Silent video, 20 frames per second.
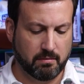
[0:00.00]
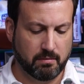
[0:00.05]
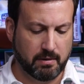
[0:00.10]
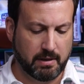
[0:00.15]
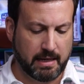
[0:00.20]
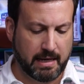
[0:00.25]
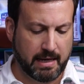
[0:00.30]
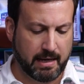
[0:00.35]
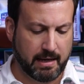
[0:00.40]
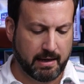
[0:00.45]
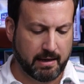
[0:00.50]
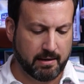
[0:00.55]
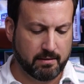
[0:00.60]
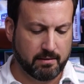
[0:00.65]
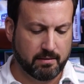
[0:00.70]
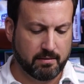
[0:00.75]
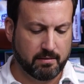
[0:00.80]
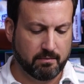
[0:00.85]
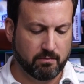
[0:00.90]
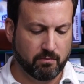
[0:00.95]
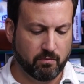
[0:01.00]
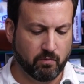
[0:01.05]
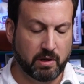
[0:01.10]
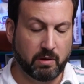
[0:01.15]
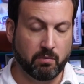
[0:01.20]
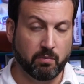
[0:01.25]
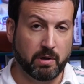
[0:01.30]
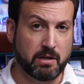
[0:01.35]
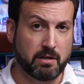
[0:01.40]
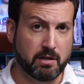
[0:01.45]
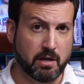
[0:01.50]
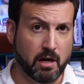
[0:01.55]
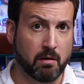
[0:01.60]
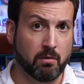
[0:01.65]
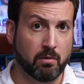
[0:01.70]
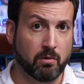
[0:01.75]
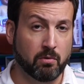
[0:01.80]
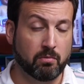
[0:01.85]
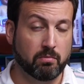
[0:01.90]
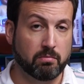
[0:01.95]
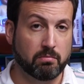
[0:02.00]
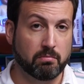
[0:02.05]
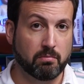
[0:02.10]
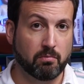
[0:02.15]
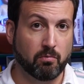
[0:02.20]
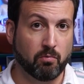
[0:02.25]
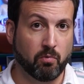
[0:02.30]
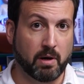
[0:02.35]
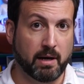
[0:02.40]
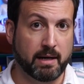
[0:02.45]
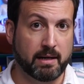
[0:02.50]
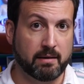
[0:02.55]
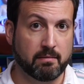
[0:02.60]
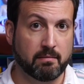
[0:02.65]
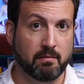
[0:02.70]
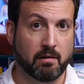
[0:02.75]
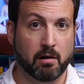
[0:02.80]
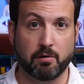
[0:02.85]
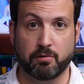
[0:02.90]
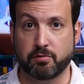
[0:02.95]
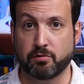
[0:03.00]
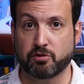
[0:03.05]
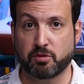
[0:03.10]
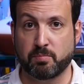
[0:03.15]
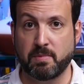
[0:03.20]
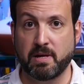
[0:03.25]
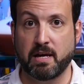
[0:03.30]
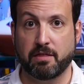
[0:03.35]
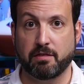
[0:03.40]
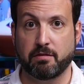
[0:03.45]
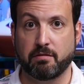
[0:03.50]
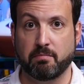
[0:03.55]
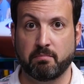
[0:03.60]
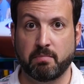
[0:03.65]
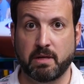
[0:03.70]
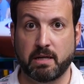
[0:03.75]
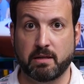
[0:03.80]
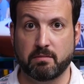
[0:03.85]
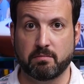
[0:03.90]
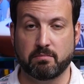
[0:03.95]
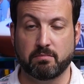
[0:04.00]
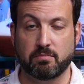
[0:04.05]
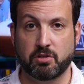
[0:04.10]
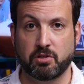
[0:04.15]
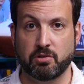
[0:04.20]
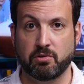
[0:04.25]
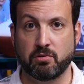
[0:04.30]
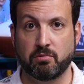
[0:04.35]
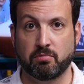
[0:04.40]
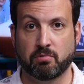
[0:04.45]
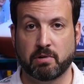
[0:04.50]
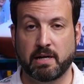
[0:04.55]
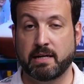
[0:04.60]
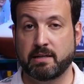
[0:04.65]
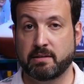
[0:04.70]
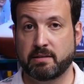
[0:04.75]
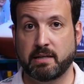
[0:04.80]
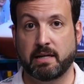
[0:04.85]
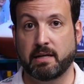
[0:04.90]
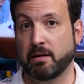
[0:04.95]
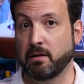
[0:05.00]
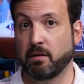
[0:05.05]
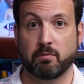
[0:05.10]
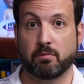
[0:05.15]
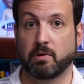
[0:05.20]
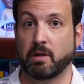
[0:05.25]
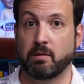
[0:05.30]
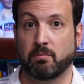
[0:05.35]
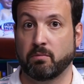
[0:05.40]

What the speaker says: And we know what Arthur Smith meant to Ryan Tannehill and